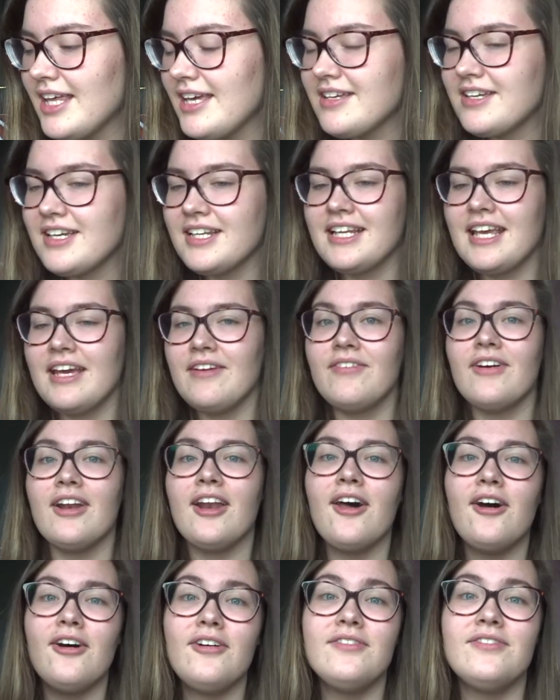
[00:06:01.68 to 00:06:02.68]
They could give a
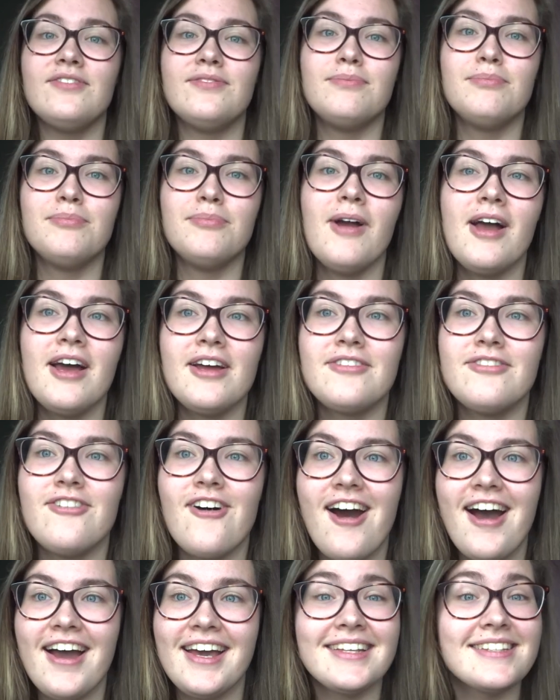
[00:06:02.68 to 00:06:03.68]
lot of
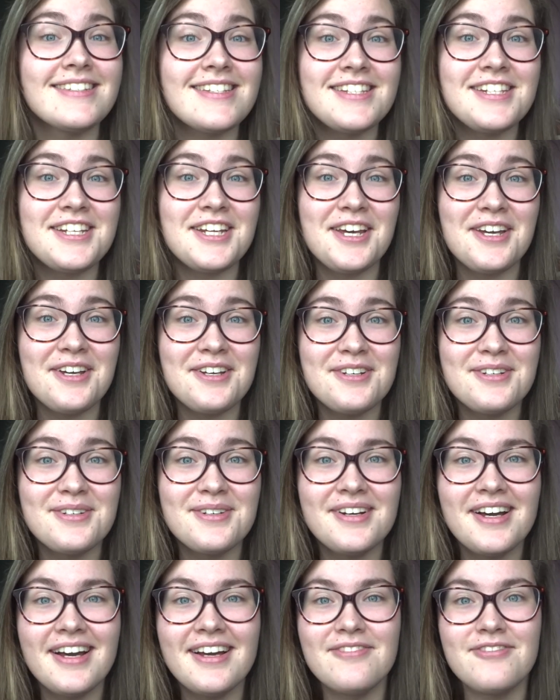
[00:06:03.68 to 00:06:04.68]
advice
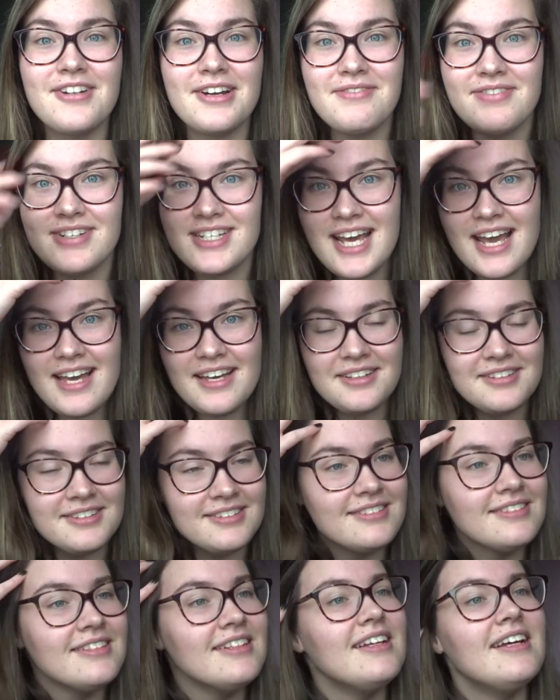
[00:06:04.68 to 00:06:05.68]
to
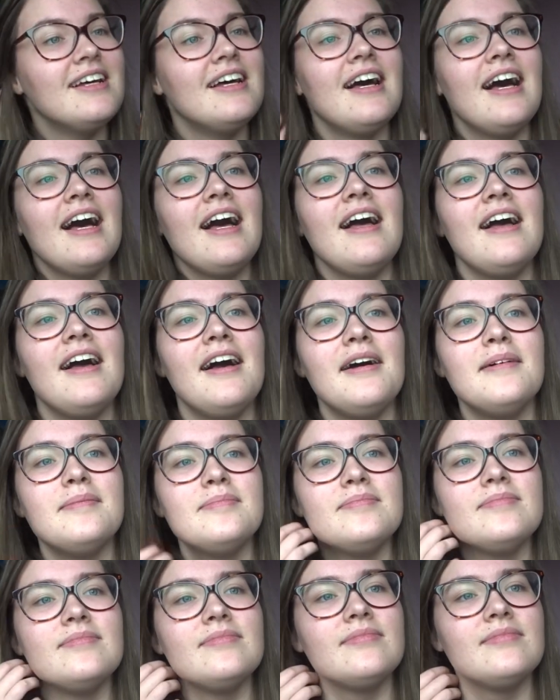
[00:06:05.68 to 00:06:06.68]
Riverdale
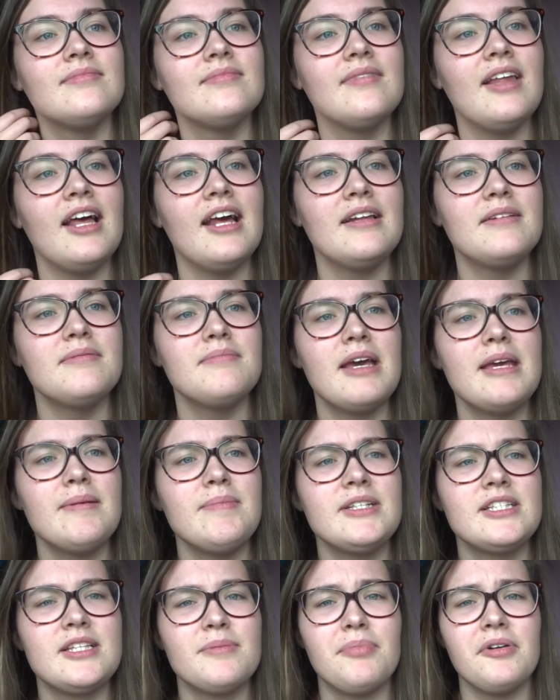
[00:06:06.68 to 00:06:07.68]
and
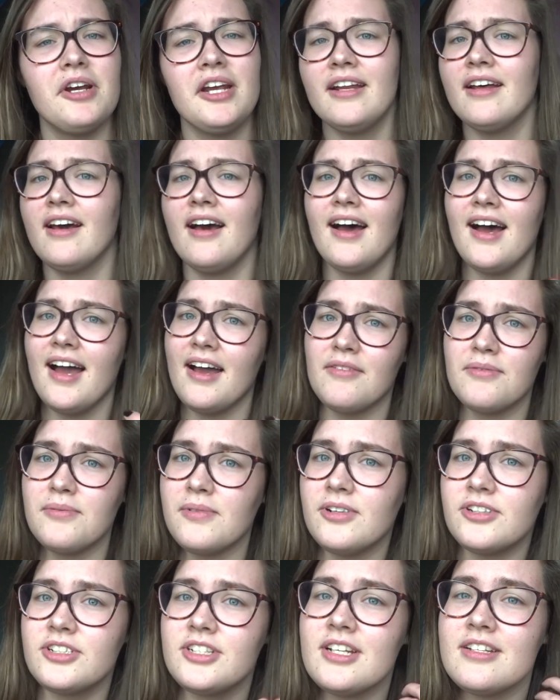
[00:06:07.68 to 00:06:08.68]
maybe Sabrina. I haven't
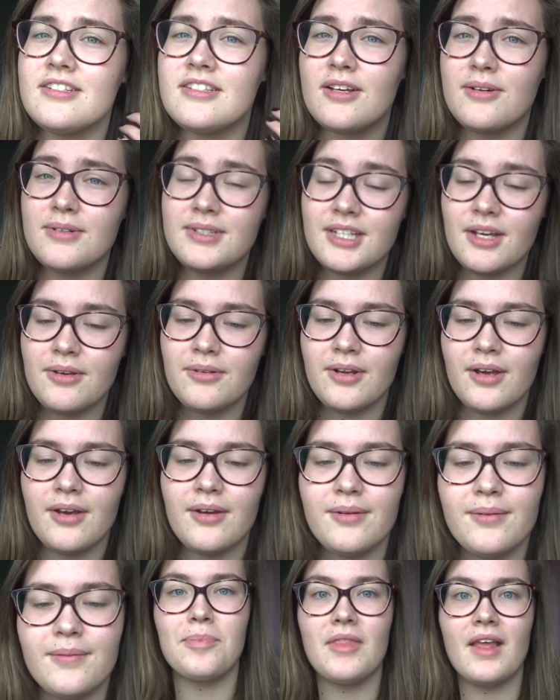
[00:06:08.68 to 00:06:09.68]
watched it, so I don't
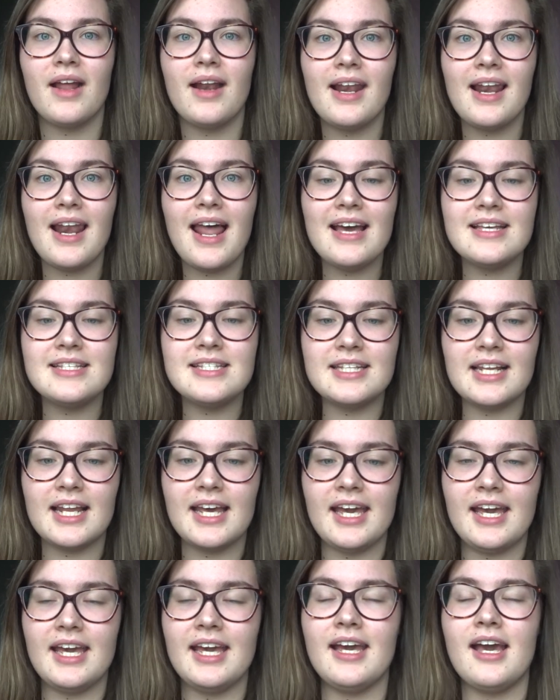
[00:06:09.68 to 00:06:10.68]
know.
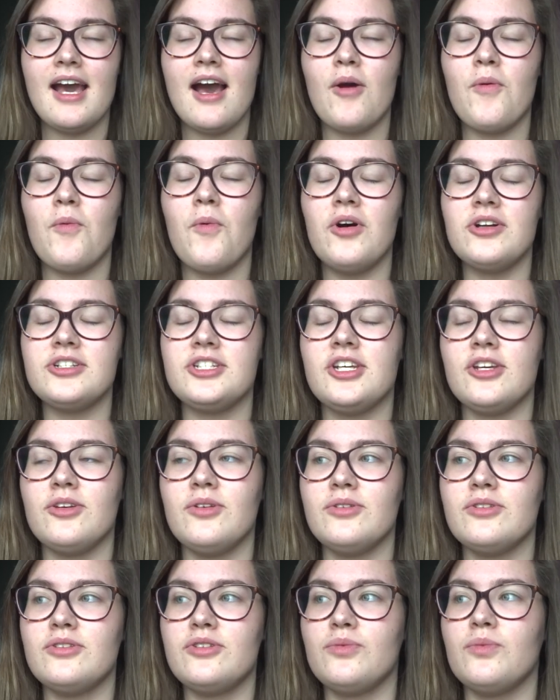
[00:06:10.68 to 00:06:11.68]
Lastly, what do
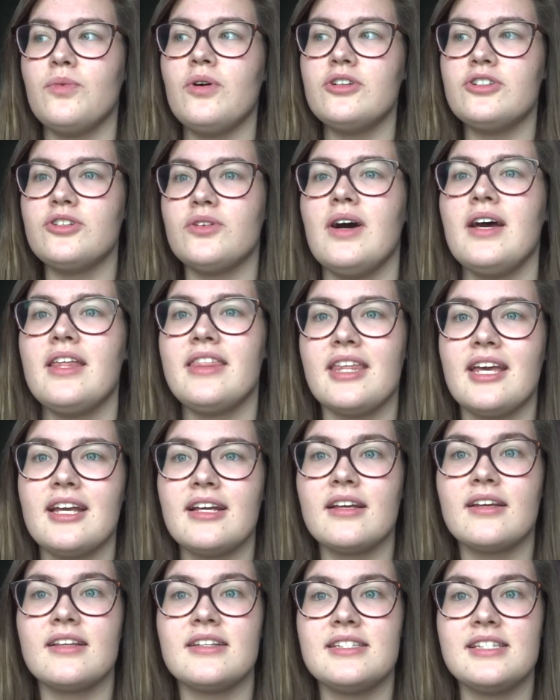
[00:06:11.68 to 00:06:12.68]
I
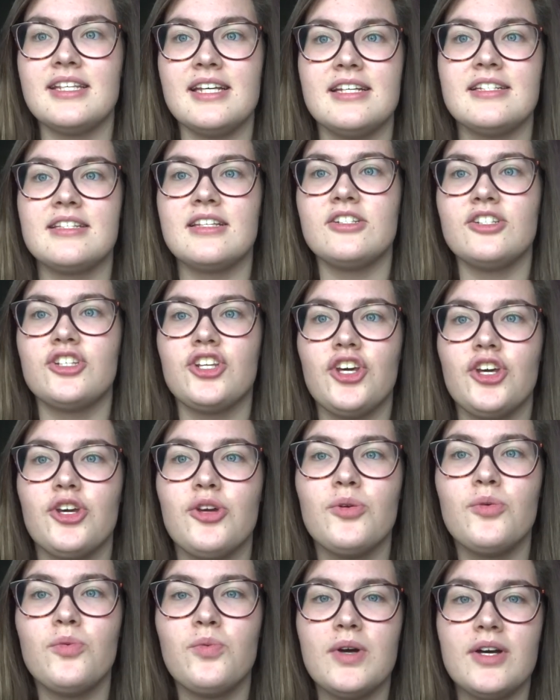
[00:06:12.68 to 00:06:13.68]
think season
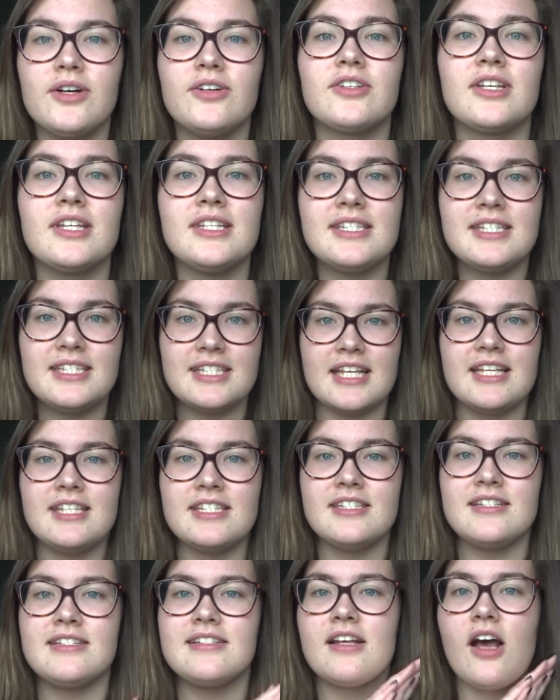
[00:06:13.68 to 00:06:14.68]
two will
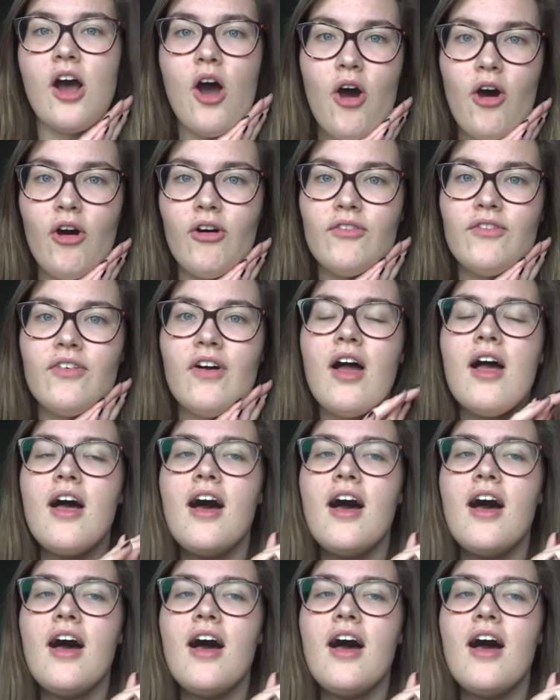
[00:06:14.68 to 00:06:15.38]
consist of?